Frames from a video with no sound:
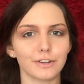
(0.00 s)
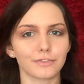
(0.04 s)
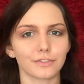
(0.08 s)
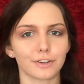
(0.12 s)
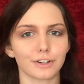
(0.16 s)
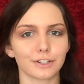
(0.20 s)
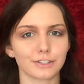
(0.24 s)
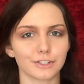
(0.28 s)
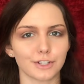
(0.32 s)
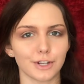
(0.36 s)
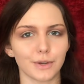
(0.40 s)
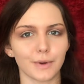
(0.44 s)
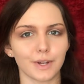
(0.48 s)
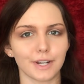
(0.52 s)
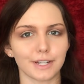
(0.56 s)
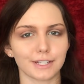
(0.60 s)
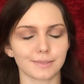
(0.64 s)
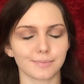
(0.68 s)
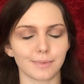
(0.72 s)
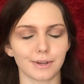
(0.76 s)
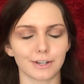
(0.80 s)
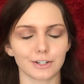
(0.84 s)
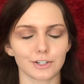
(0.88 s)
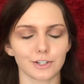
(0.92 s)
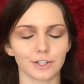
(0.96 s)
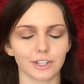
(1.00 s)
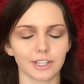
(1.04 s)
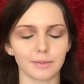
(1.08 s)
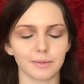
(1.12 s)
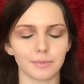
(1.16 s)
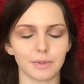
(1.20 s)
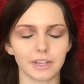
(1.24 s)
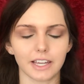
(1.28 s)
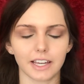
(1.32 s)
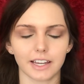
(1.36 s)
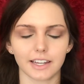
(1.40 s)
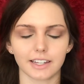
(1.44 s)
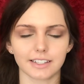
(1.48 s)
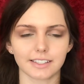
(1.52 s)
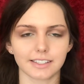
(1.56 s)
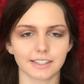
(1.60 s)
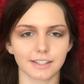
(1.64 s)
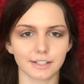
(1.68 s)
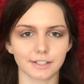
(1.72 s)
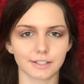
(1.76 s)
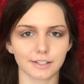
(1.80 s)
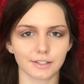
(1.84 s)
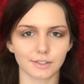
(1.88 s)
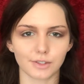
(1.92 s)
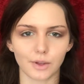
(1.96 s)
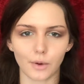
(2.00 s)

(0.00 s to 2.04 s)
you first do it, especially because this is